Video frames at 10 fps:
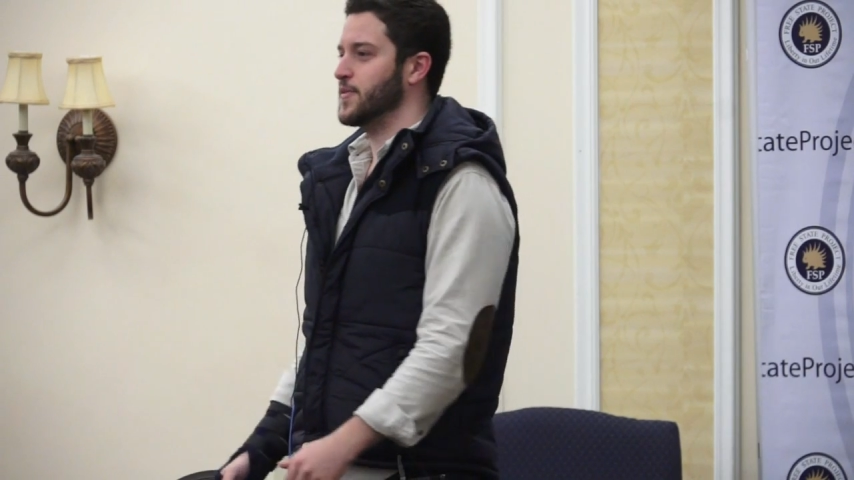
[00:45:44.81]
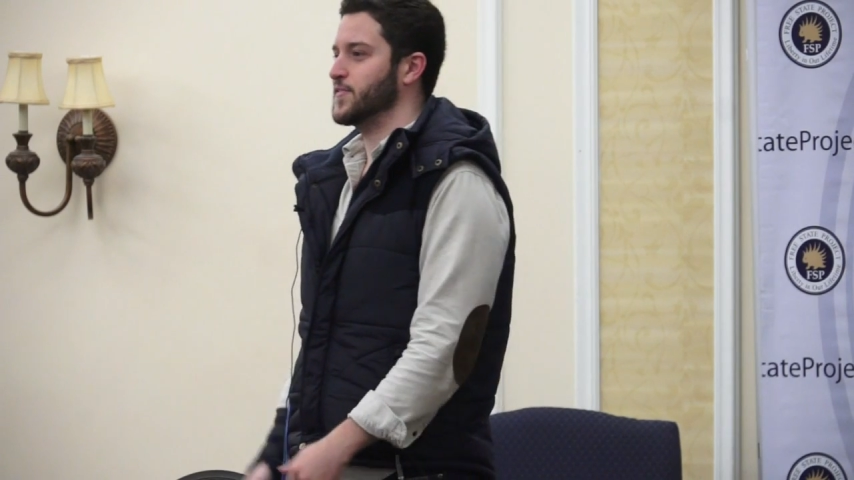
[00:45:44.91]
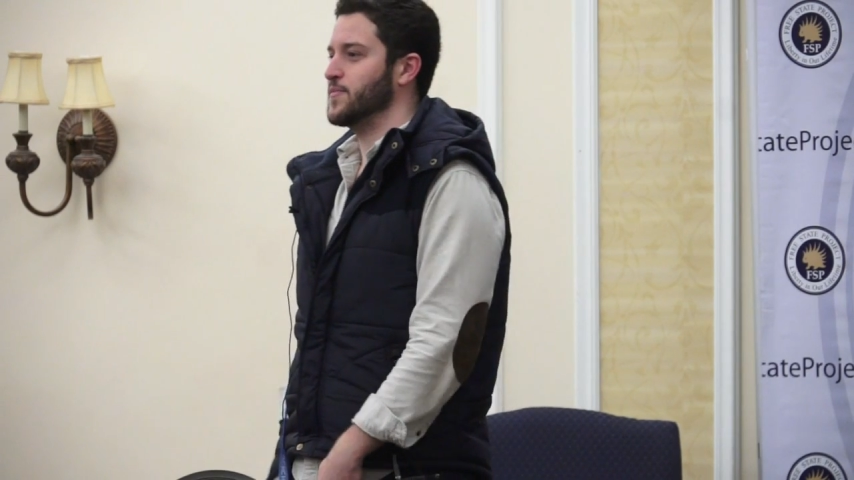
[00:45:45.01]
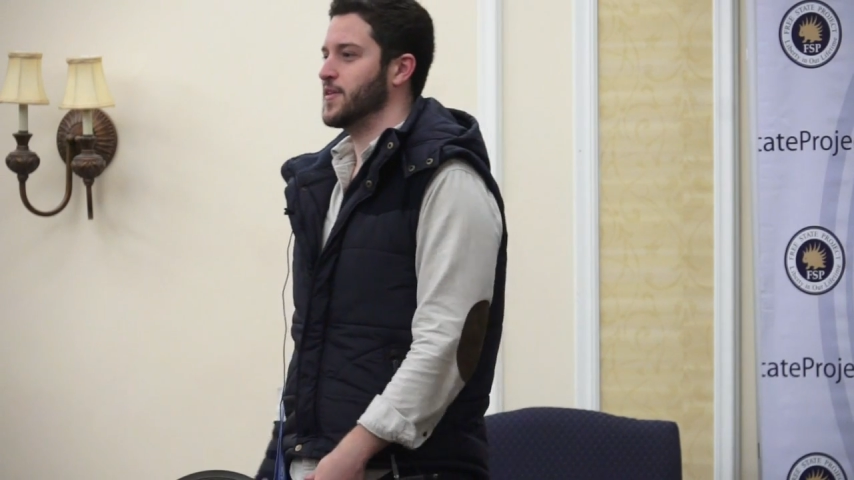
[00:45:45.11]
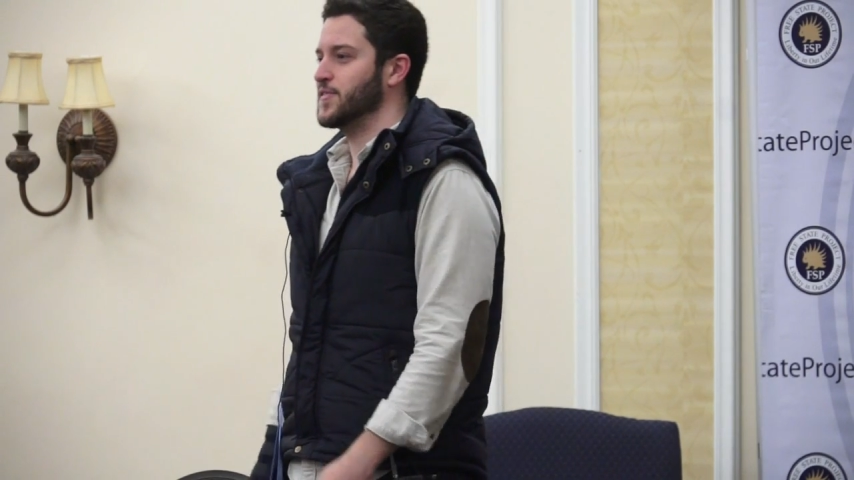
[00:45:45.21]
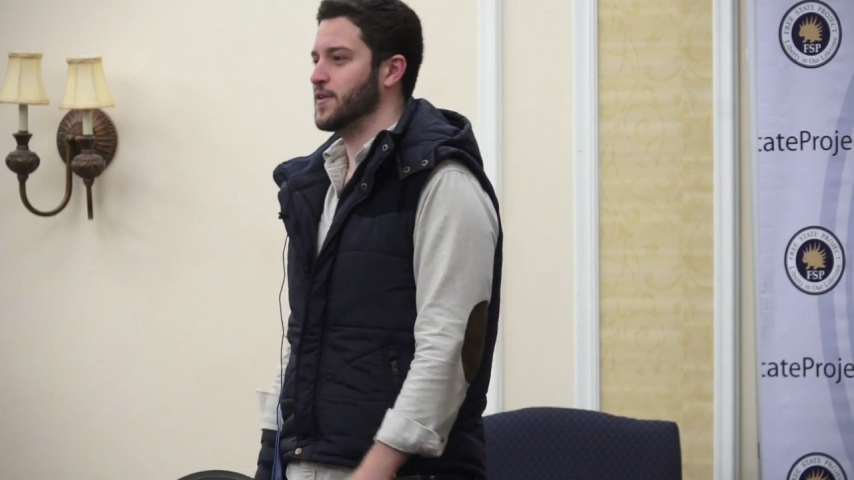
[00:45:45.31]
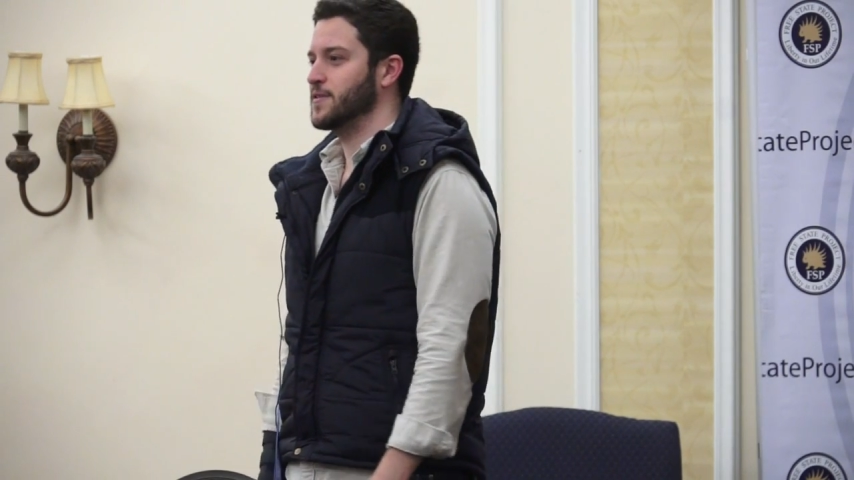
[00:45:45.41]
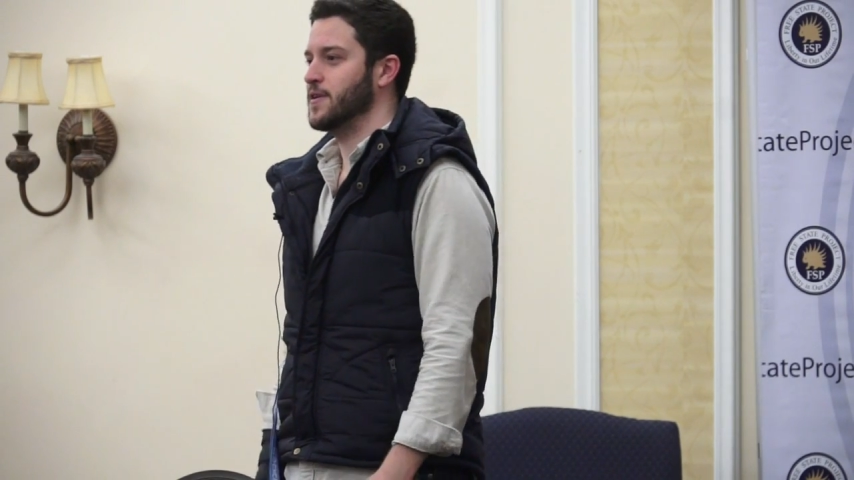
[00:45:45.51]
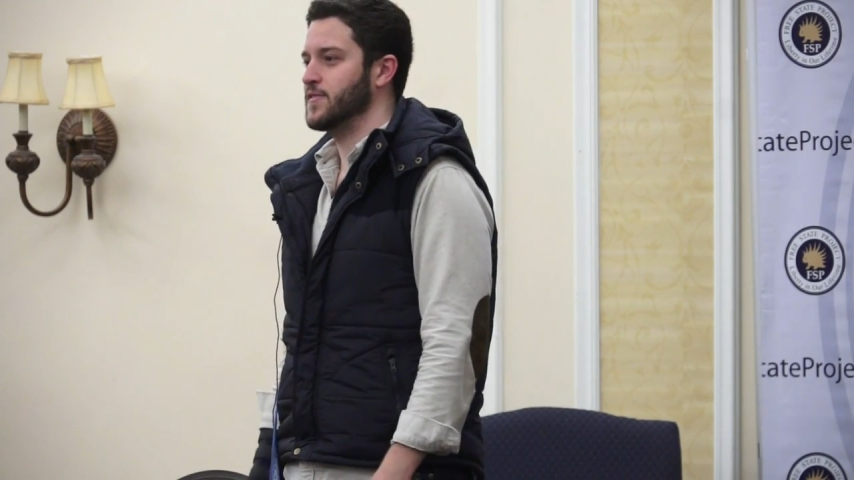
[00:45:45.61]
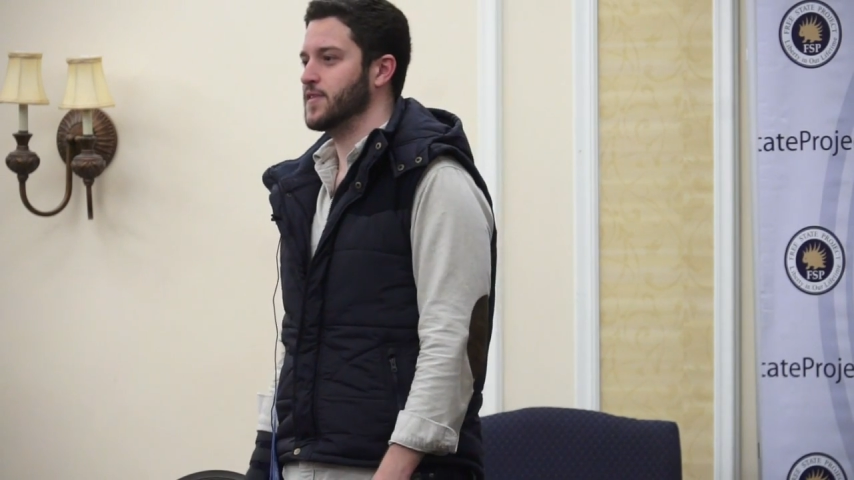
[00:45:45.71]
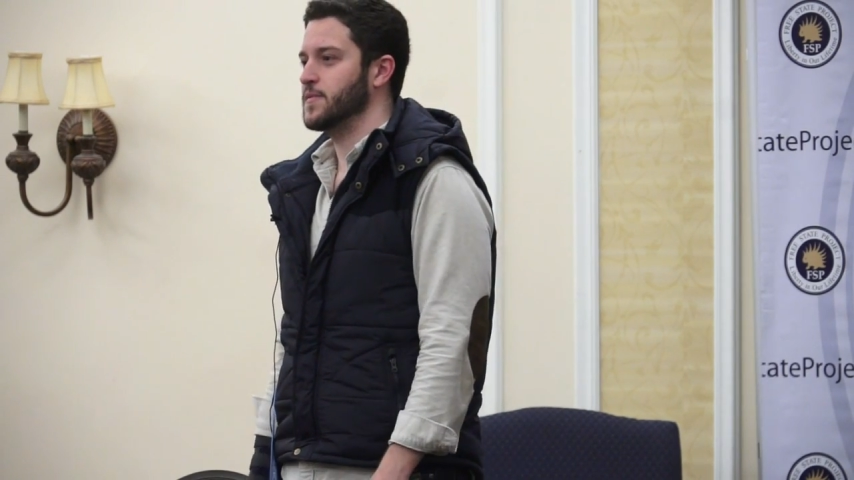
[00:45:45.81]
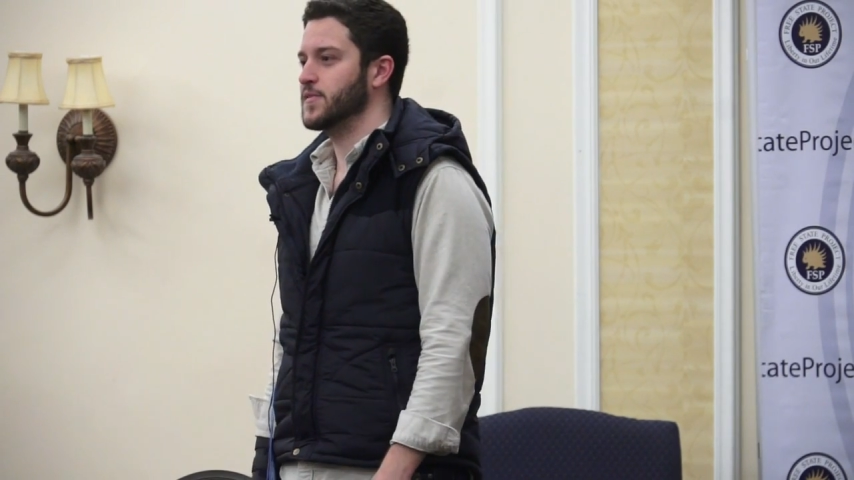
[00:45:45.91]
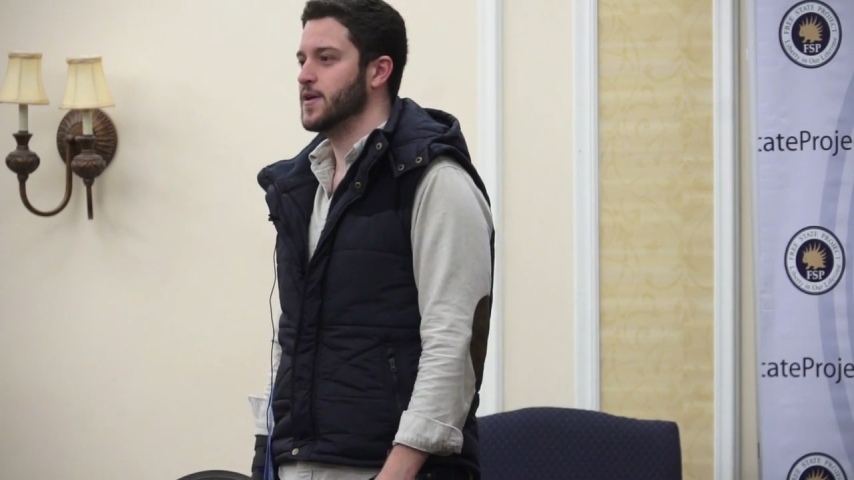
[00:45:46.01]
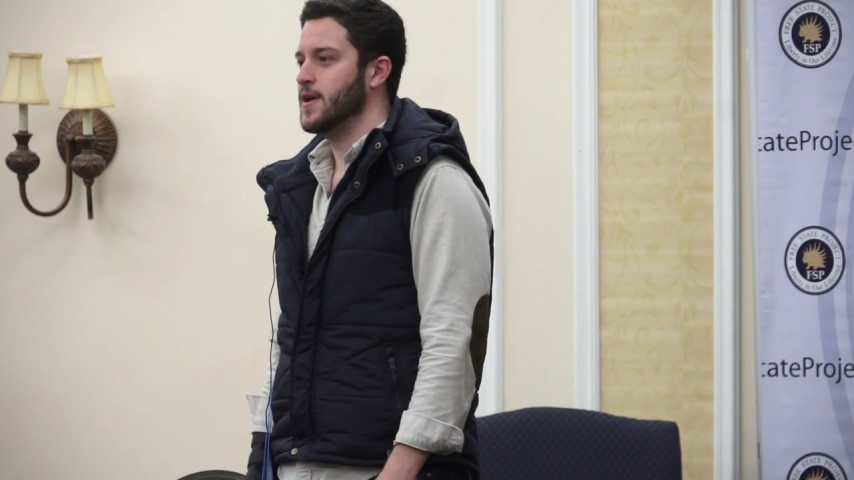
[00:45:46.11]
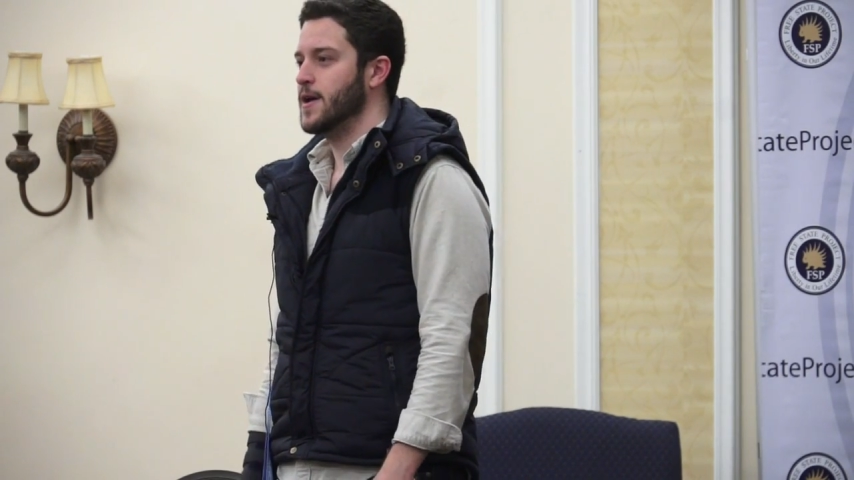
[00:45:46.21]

pistol by solid concepts.